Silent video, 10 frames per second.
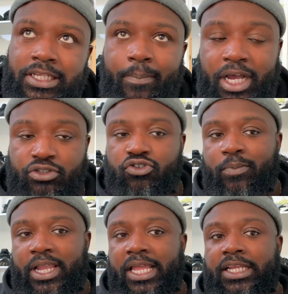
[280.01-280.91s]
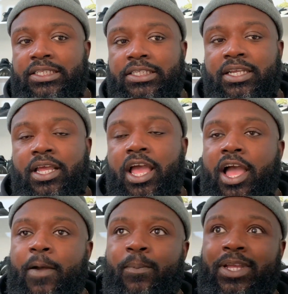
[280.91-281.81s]
about draw mechanics
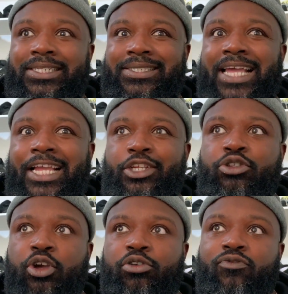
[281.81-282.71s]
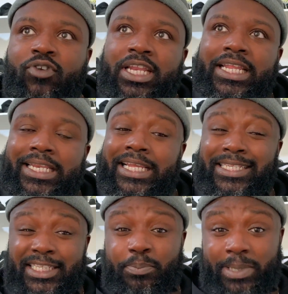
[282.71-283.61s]
is that you don't really need
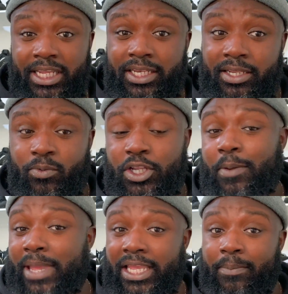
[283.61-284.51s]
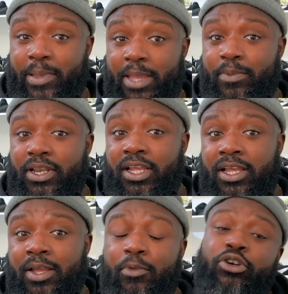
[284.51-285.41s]
speed when you're making payment,
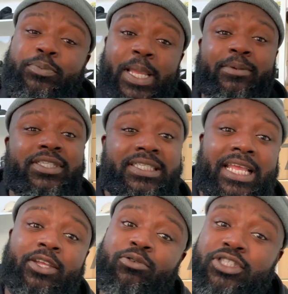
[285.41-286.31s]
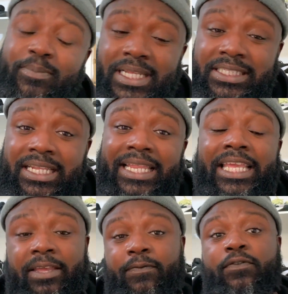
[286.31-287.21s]
because payments are taken automatically
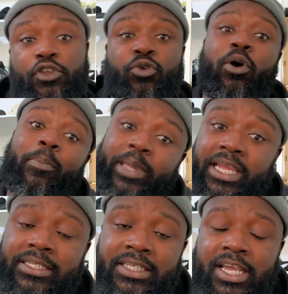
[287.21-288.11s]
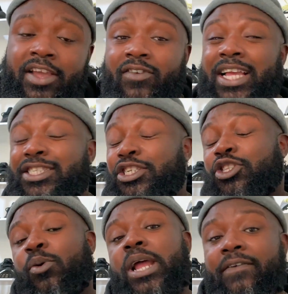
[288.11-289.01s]
if you are picked, right? So you
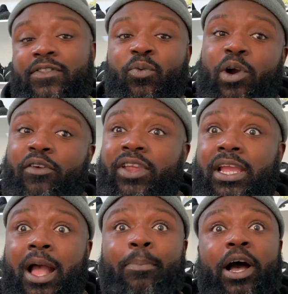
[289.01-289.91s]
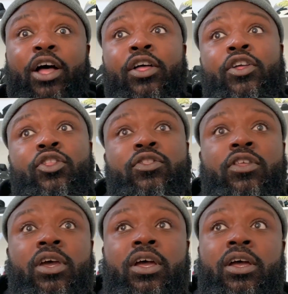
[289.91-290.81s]
don't have to worry about
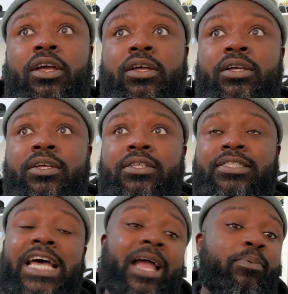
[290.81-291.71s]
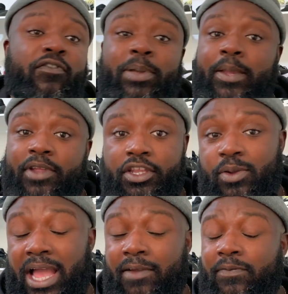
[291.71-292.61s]
the type of payment you
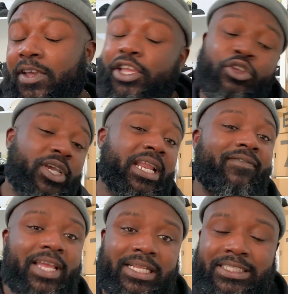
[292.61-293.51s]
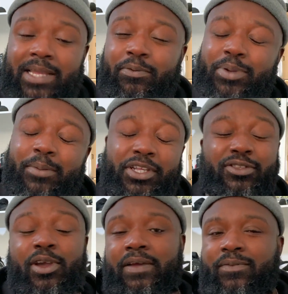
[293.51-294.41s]
have. You can have any type of payment. You
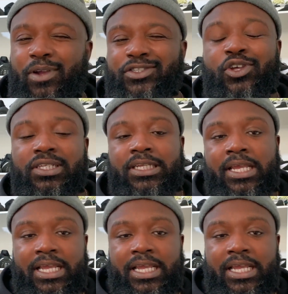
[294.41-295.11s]
don't have to worry. It's not